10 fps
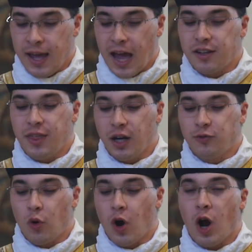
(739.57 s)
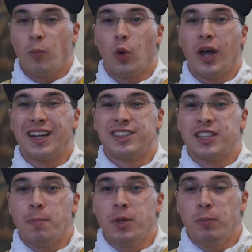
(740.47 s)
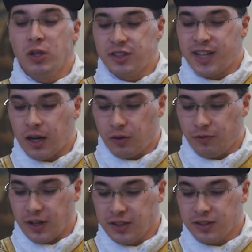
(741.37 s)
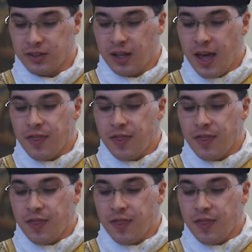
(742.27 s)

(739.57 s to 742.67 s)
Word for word: and therefore a more acceptable sacrifice